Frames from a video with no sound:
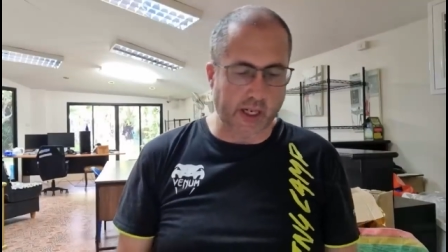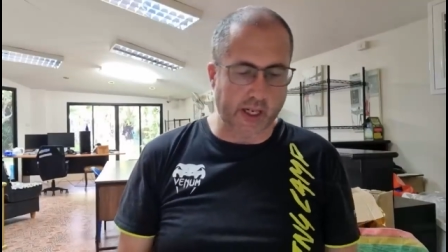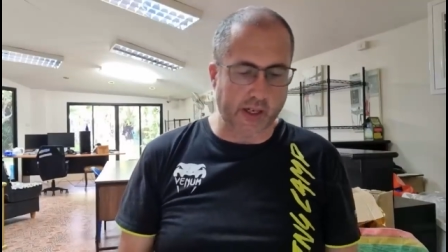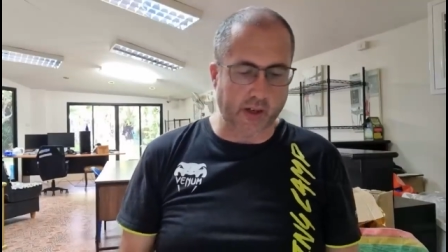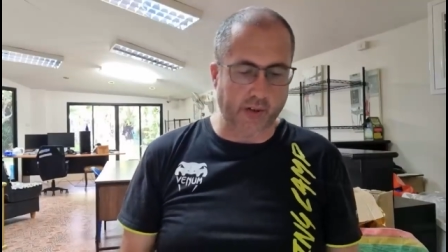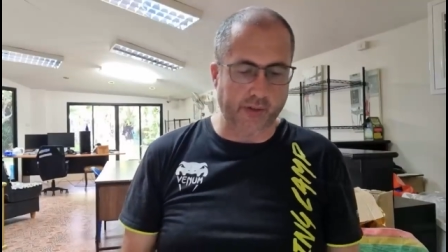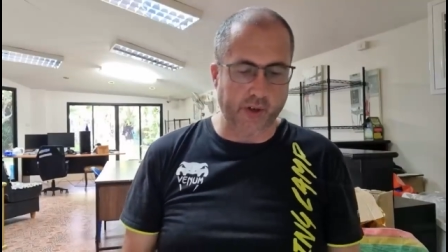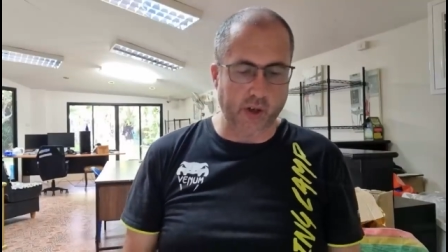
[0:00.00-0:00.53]
And
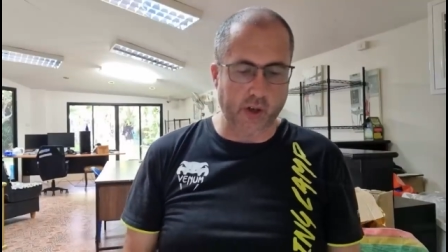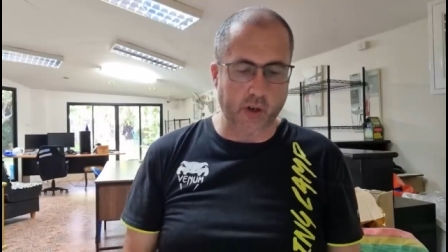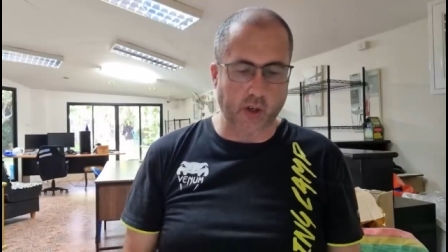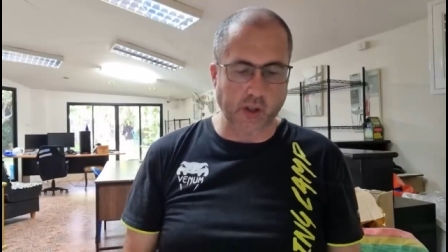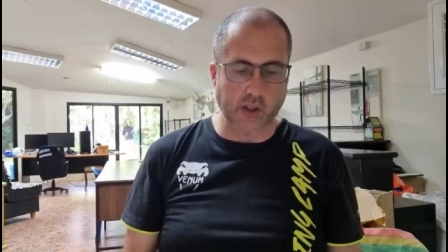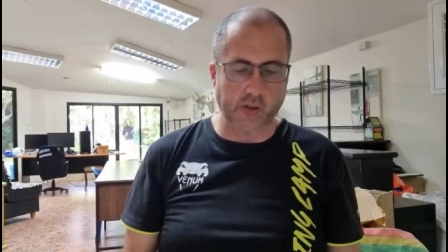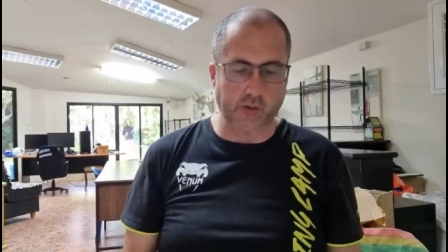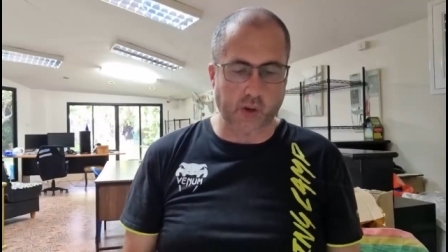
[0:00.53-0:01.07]
I've heard
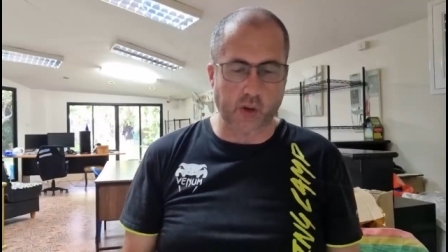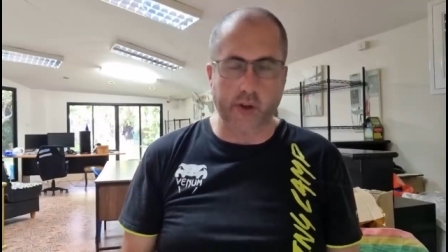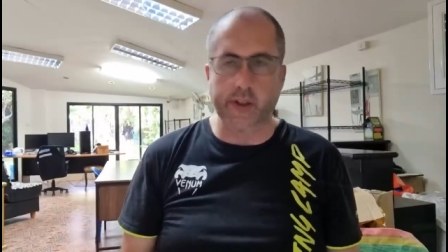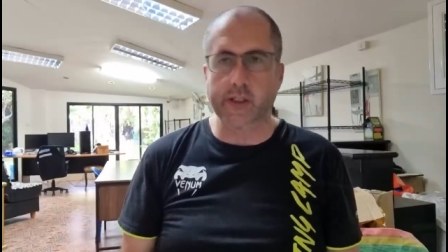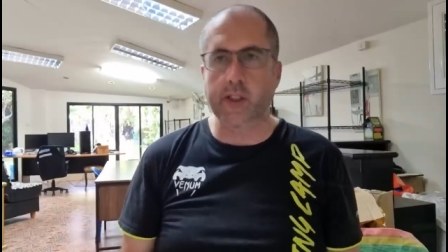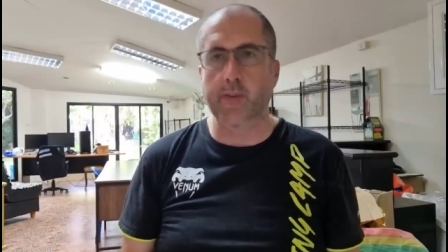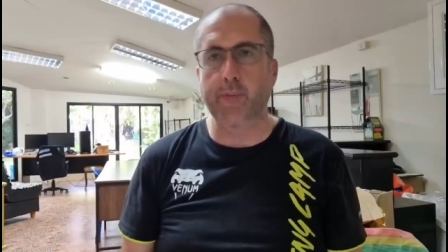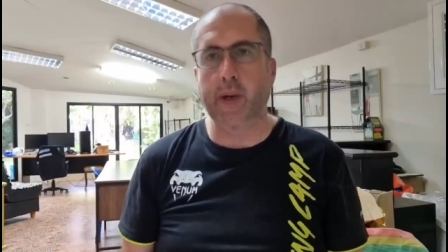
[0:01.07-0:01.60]
lots of
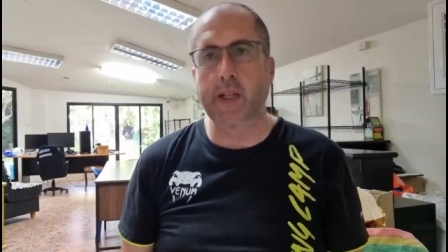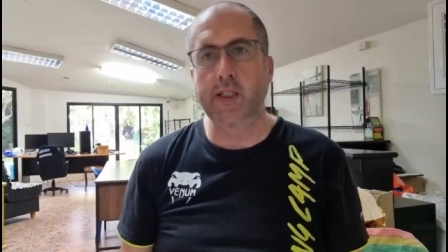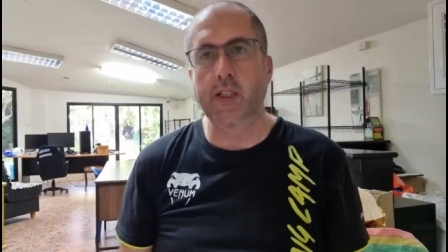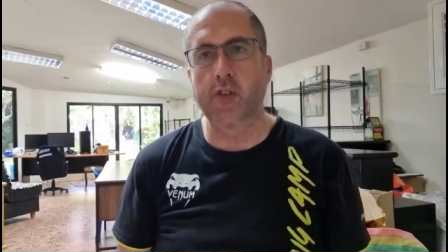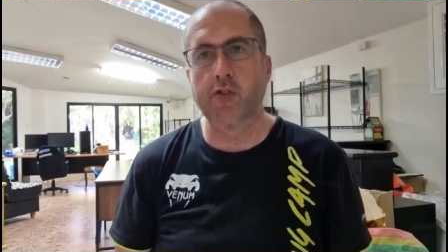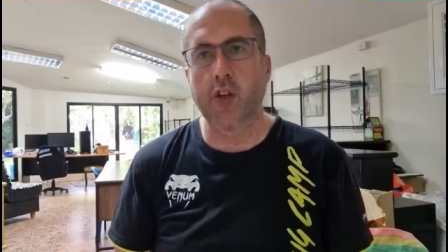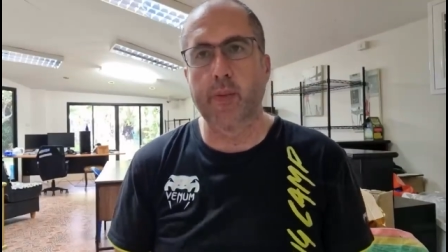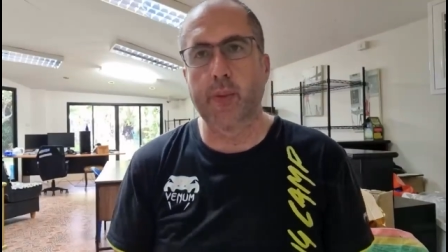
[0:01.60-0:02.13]
lawyers can
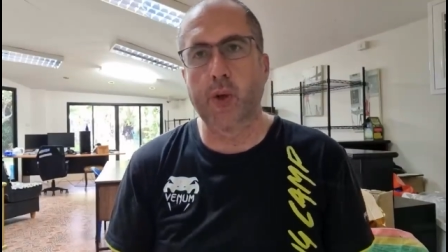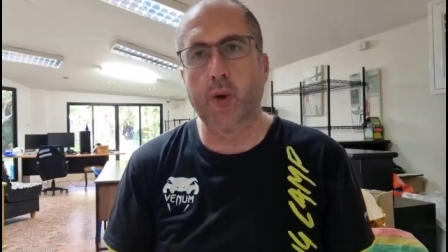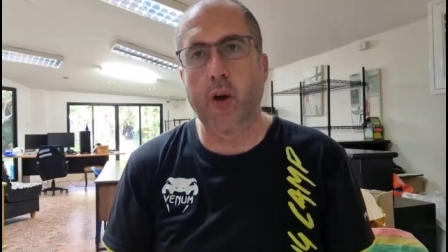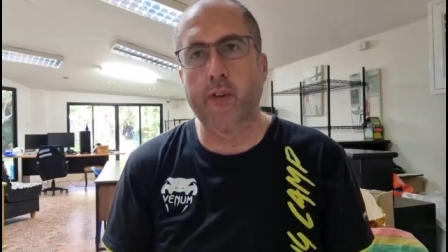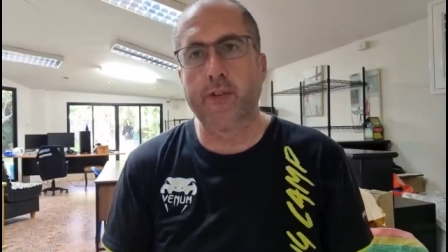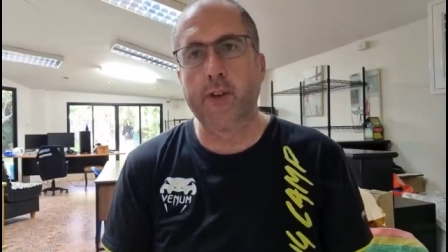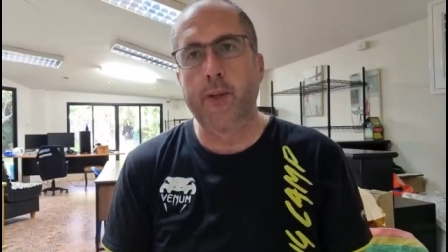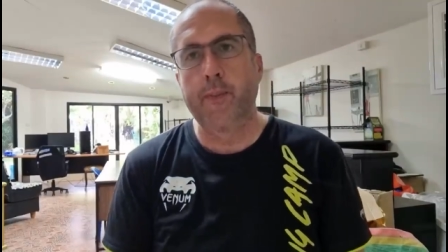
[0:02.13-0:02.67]
basically rip you
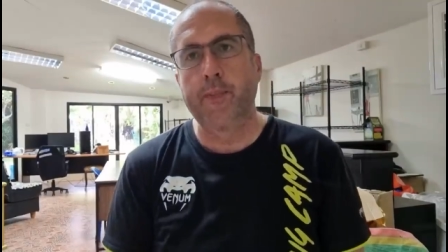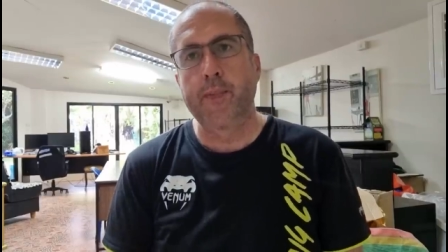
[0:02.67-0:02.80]
off.